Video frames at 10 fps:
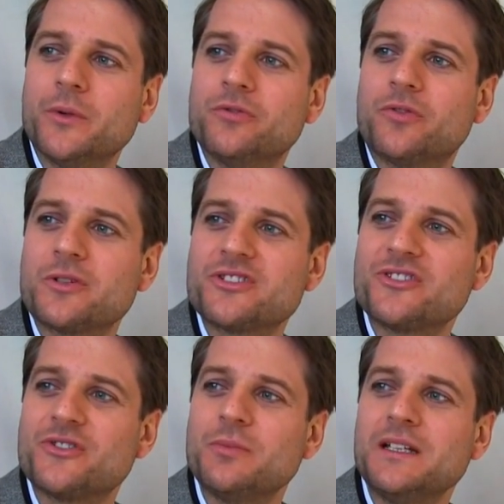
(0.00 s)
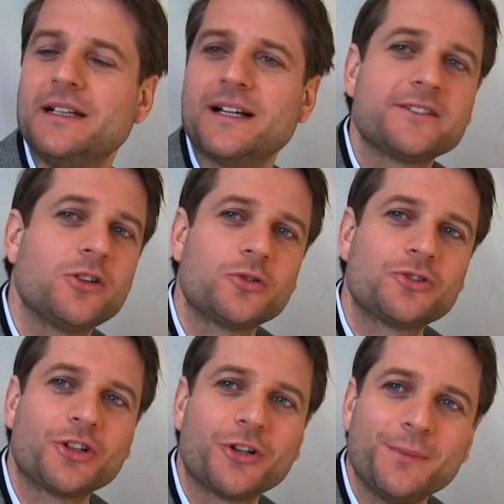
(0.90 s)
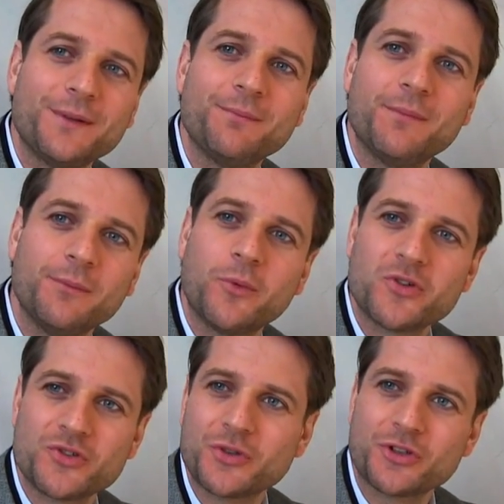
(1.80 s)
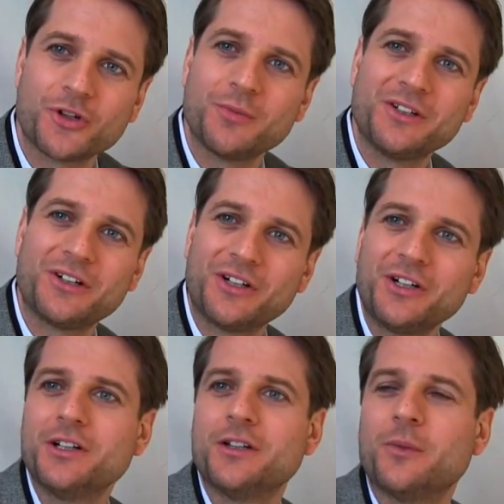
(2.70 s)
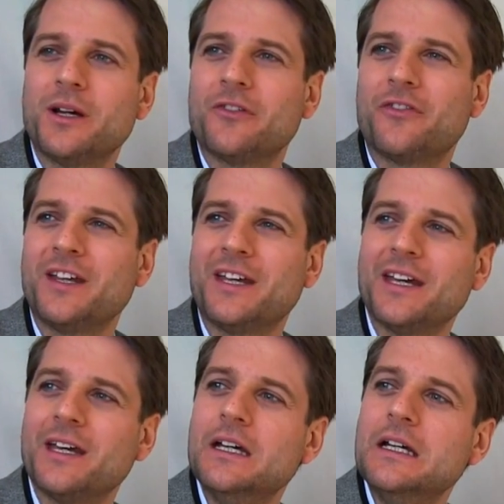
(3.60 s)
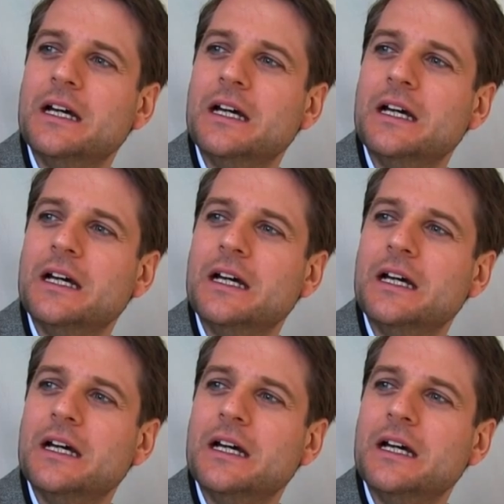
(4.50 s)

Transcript: will force us to be less long-term and, and more short-term in our, in our way of thinking.